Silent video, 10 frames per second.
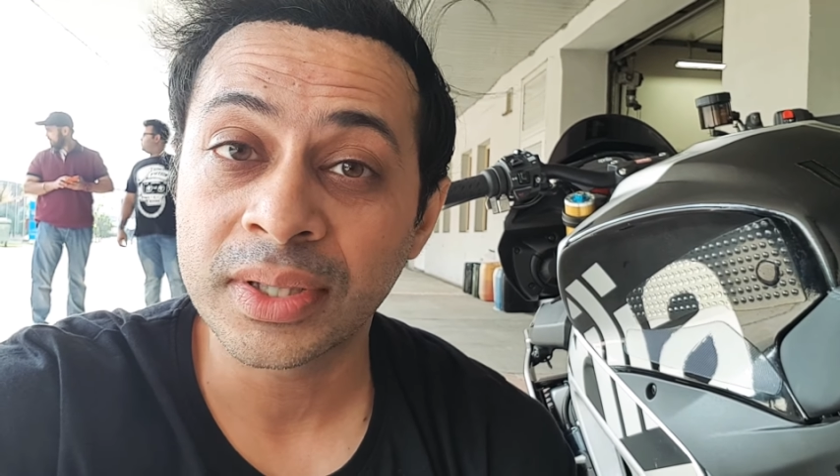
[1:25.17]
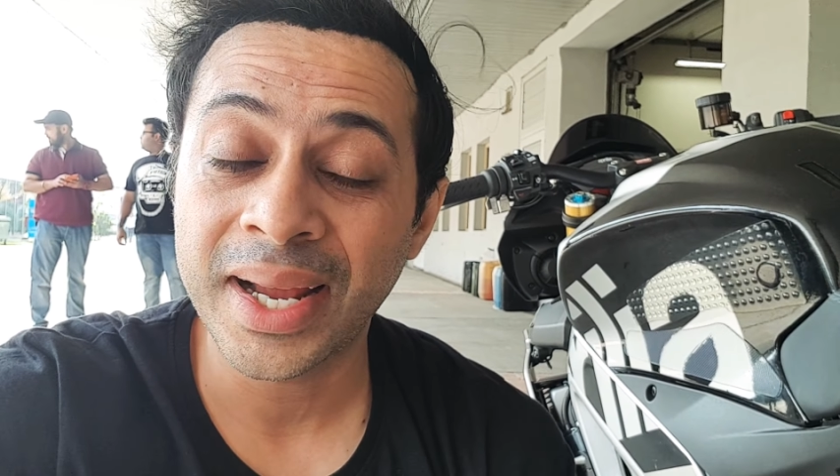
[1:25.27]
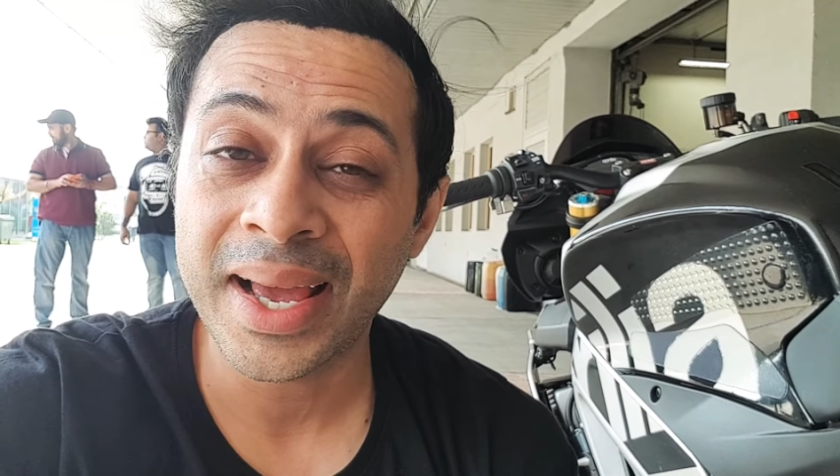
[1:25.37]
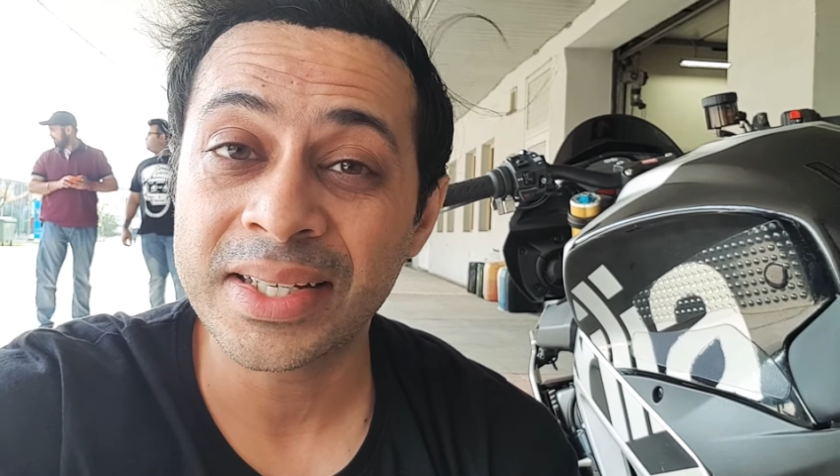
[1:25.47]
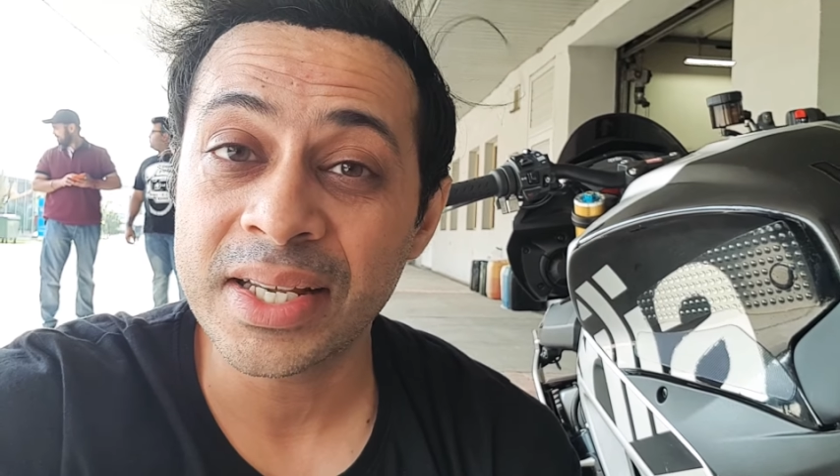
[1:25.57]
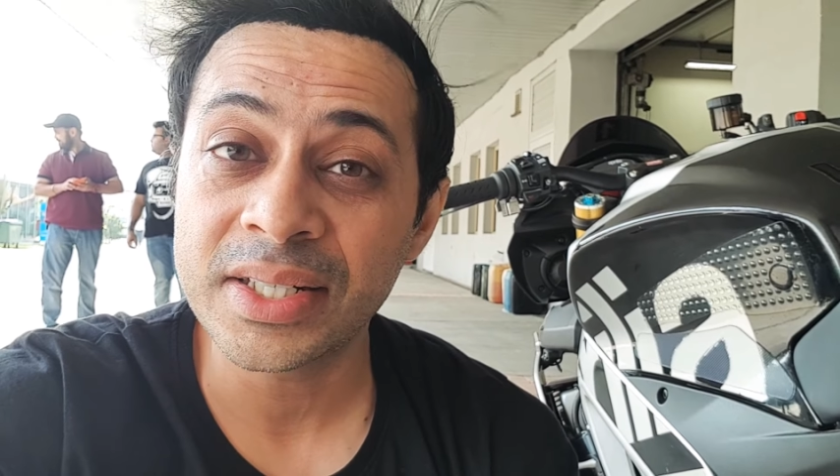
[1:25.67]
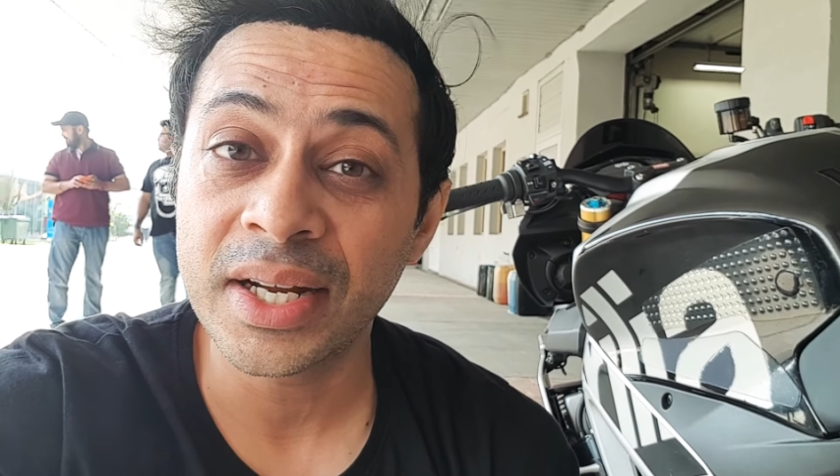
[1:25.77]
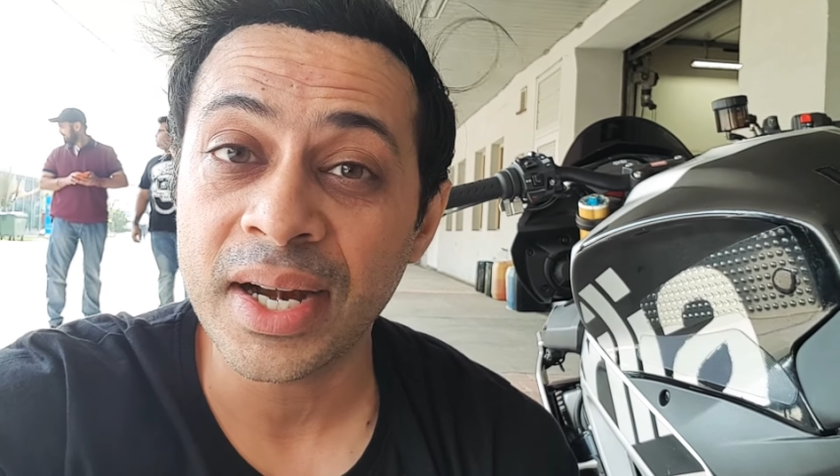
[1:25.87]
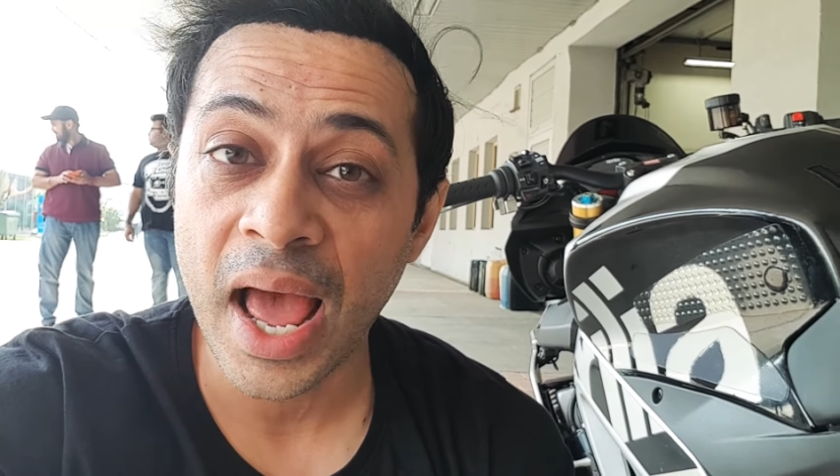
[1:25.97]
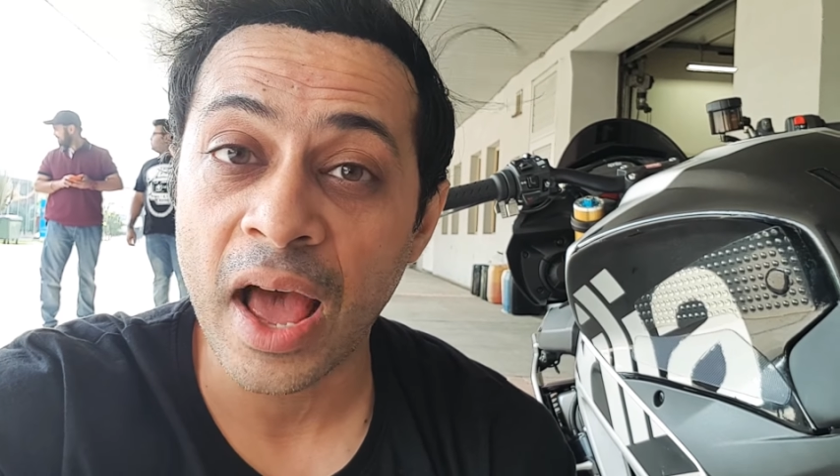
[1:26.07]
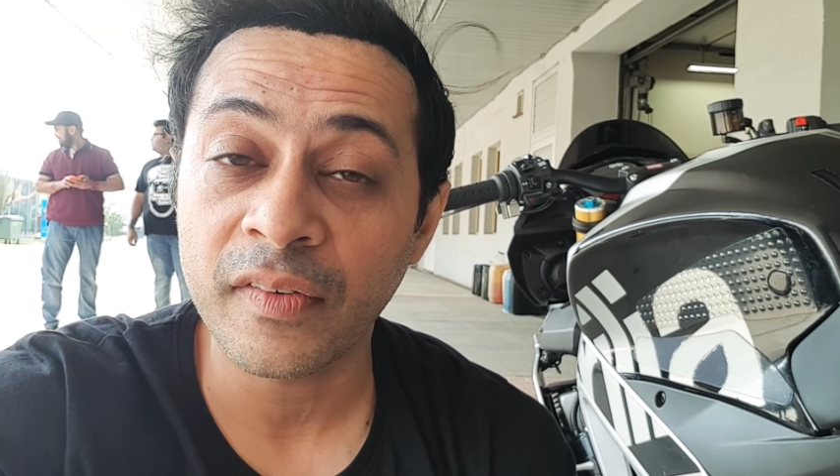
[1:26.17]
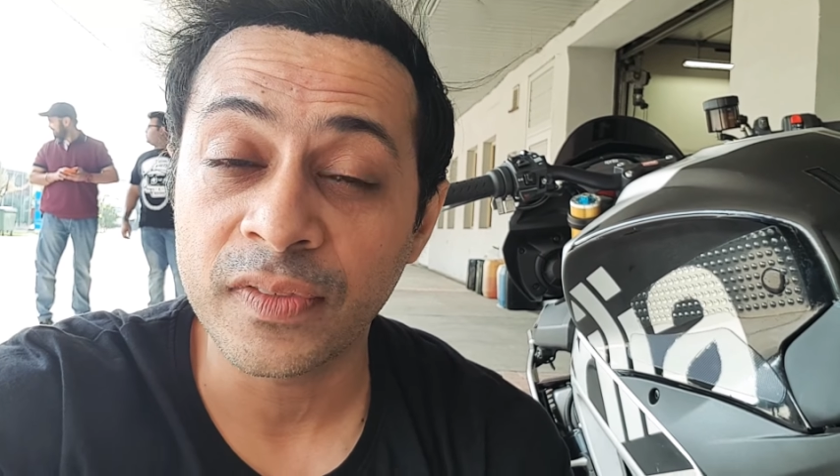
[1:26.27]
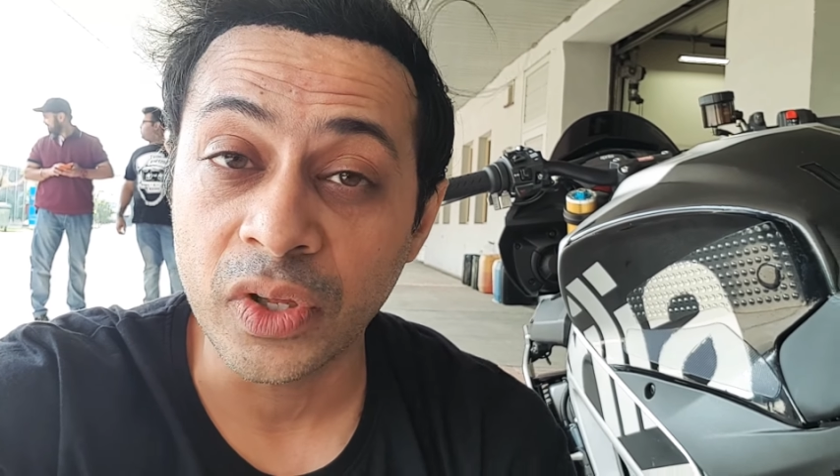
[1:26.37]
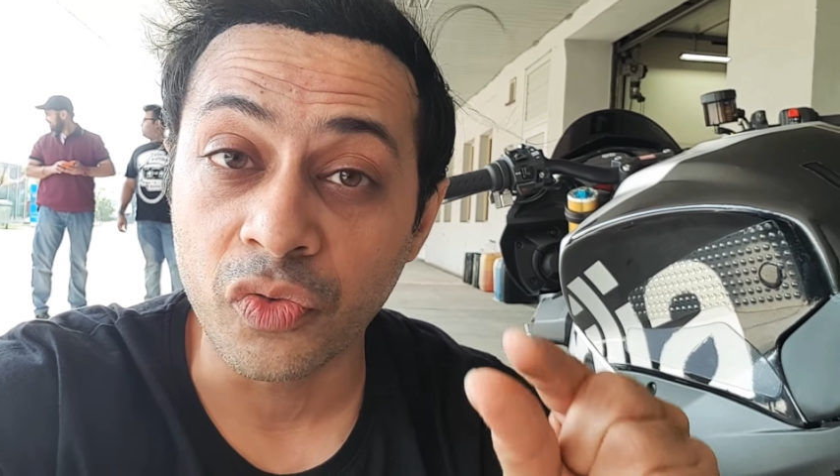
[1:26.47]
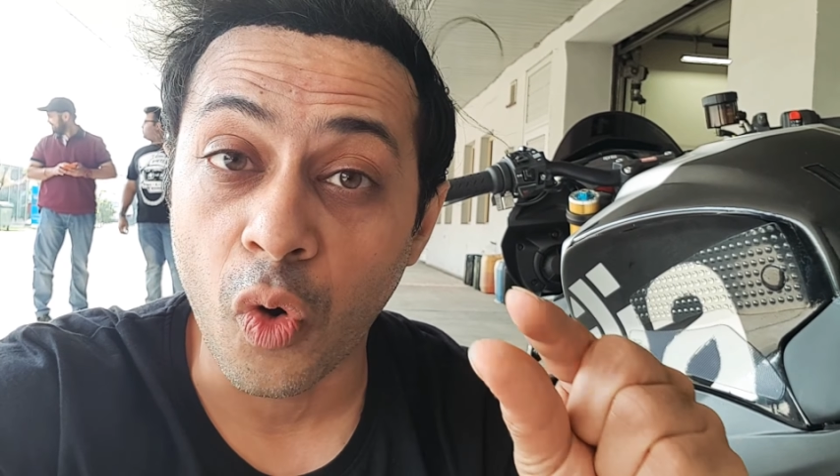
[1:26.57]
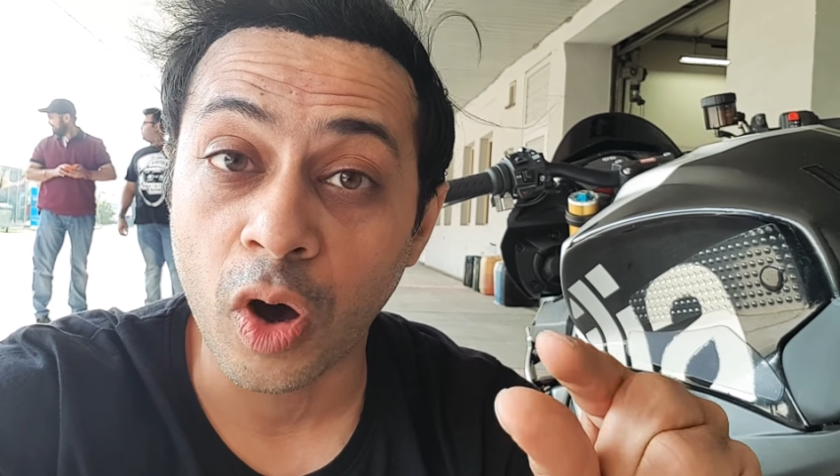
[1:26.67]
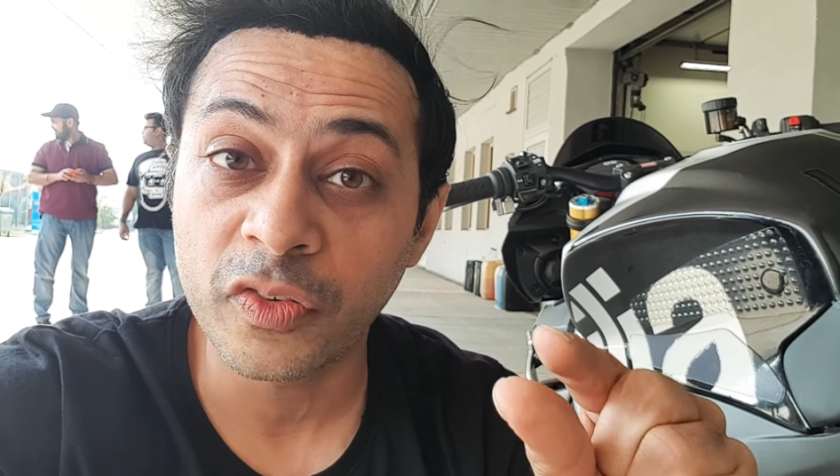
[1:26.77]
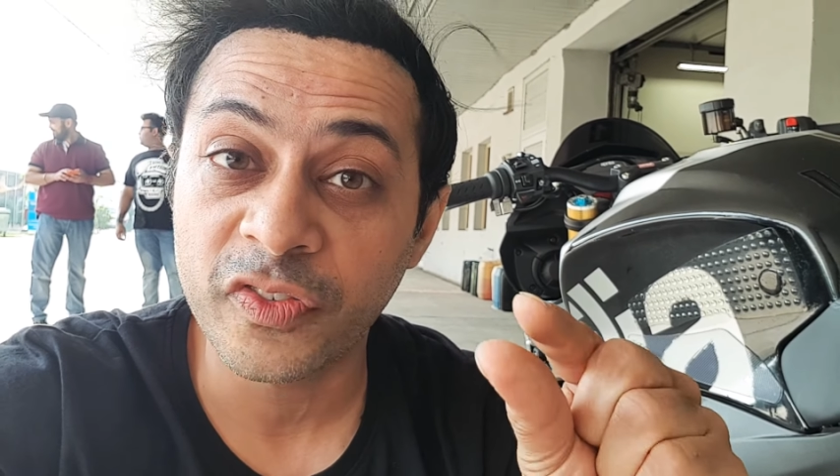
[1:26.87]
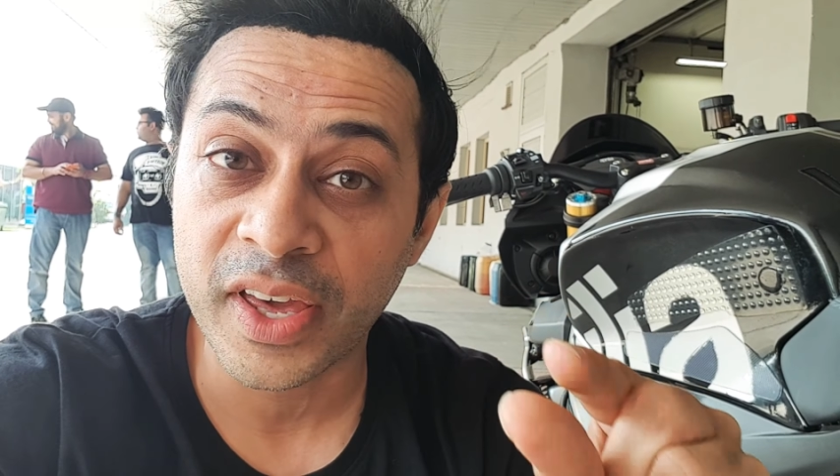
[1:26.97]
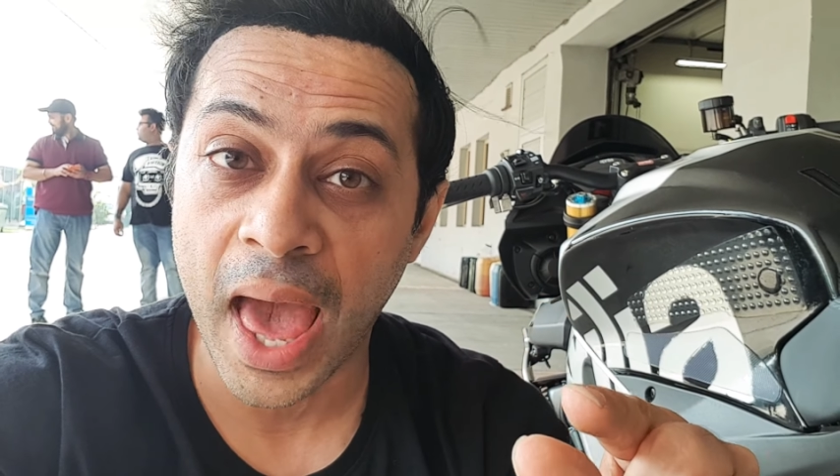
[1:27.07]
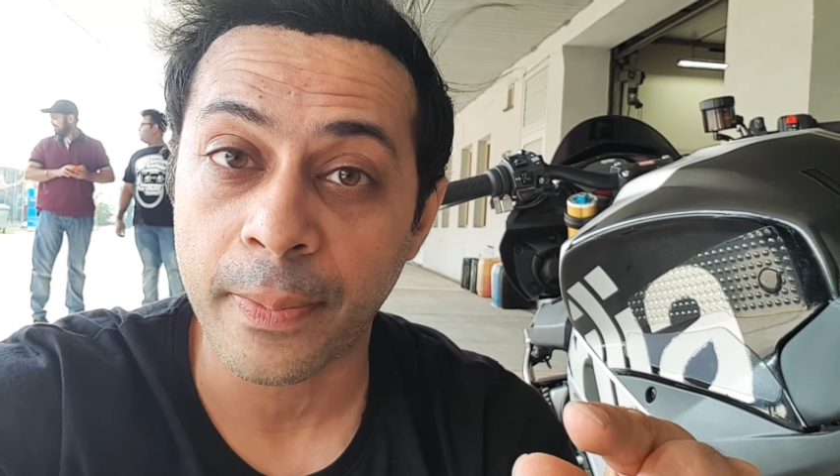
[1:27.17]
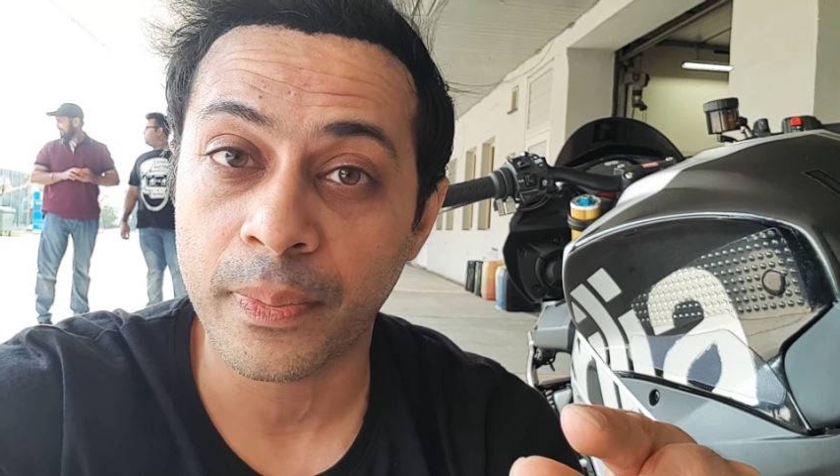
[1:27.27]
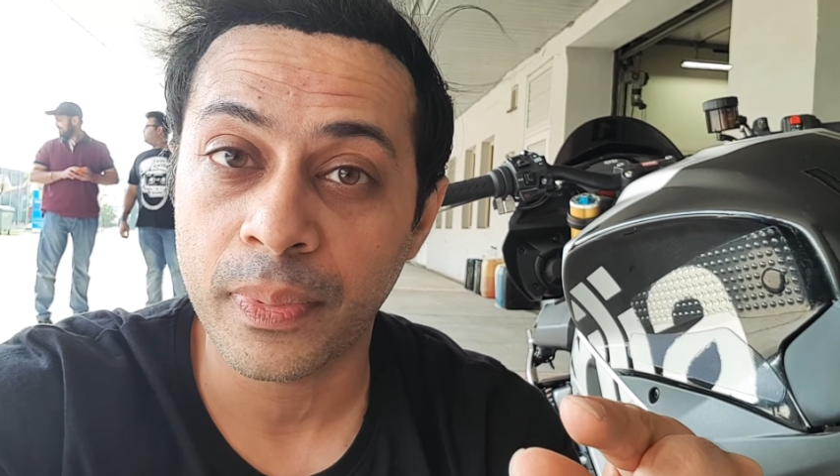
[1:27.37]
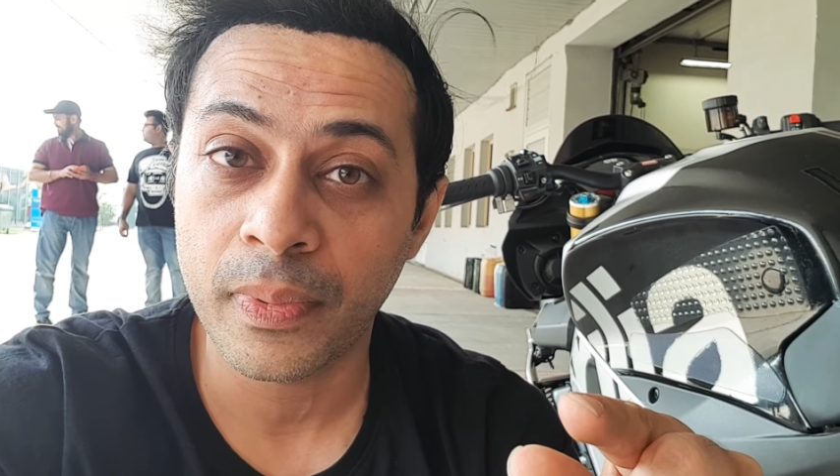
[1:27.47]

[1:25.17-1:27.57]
that I just didn't have the valve cap